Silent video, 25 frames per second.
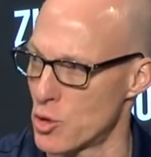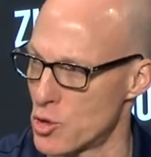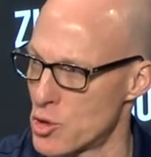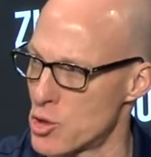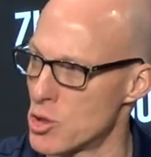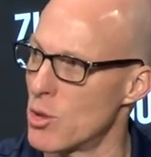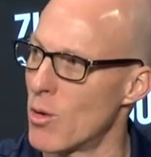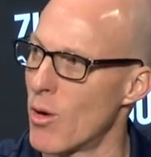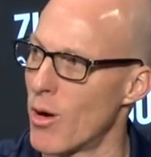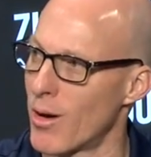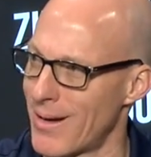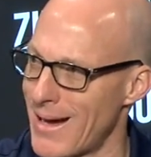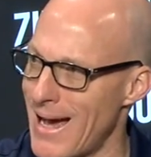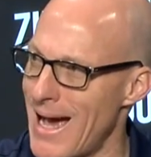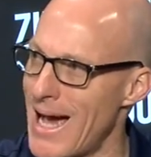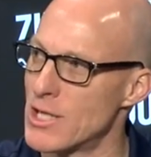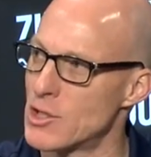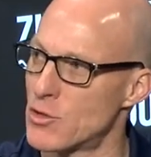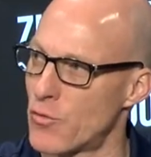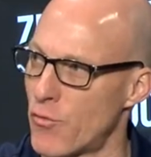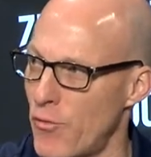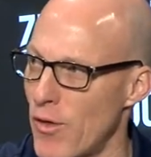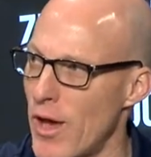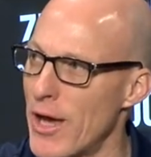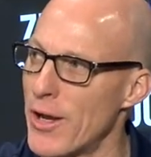Yeah. You know, our
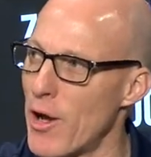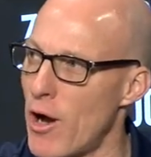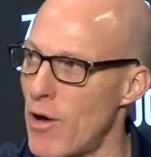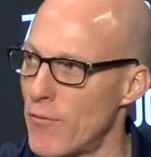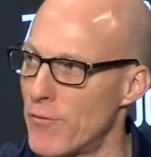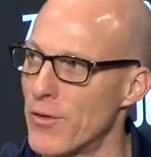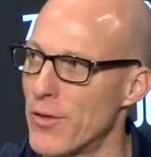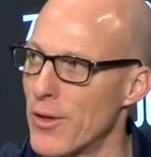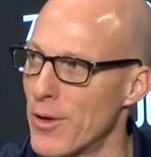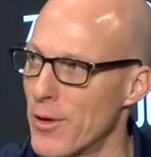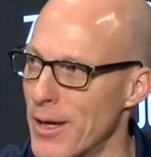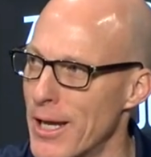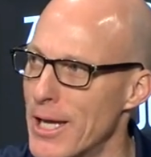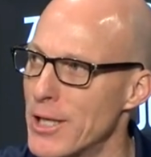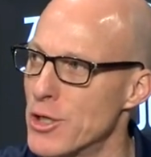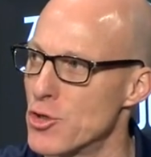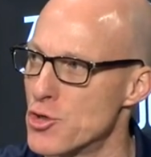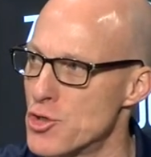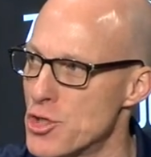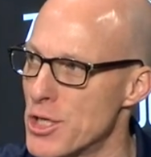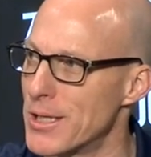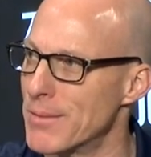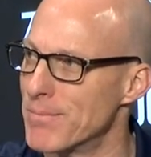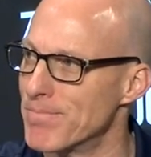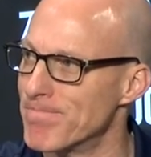guys fed off of their
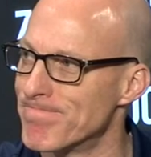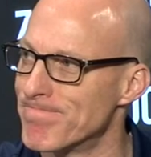energy.